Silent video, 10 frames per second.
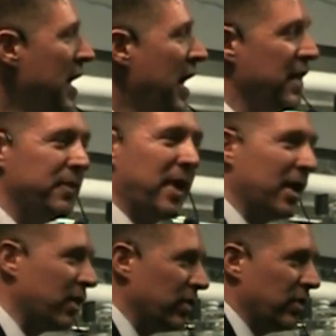And they've got
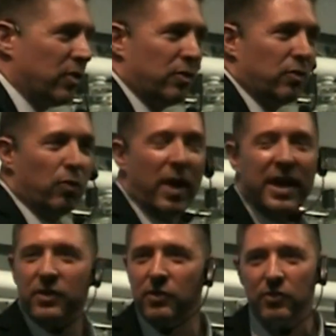a
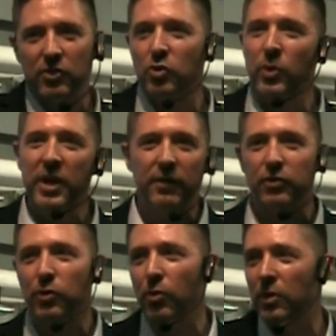great suite of
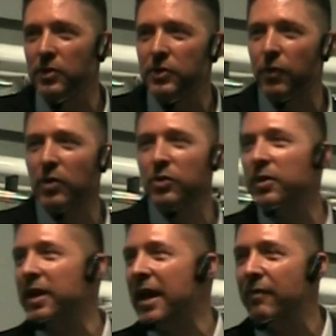tools for
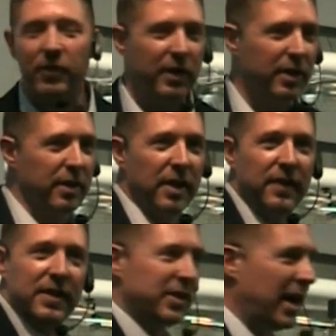doing everything in the
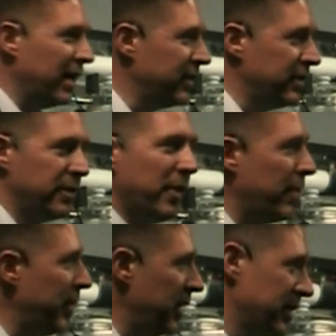entire
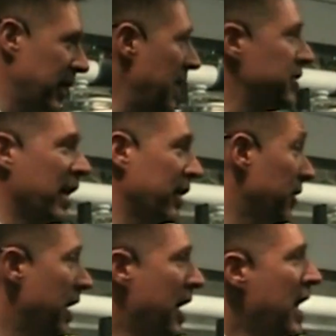development lifecycle.
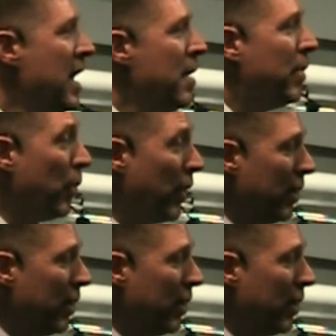But what